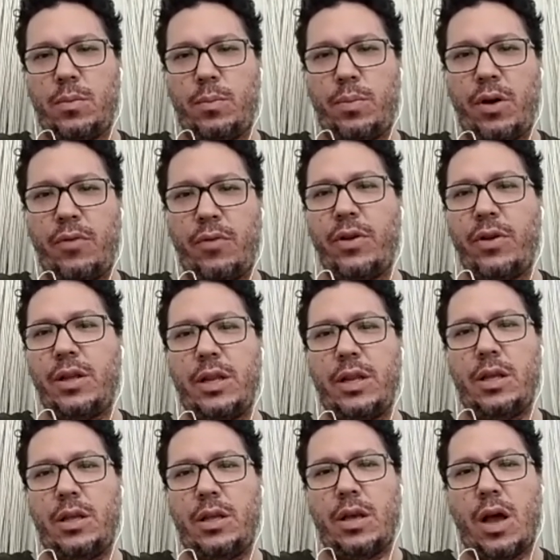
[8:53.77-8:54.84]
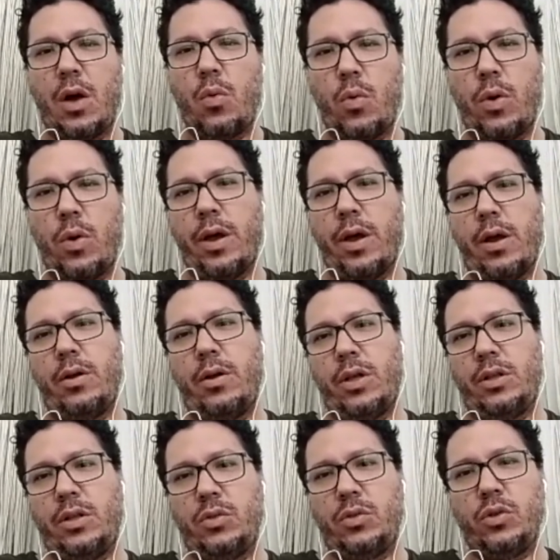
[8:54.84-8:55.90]
perfectly aware that
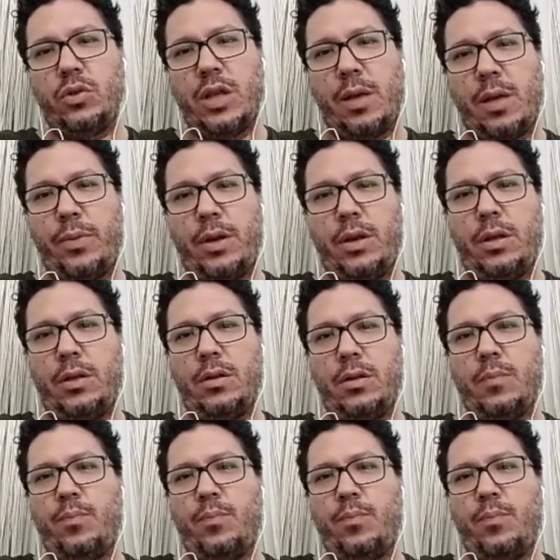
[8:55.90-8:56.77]
this was happening,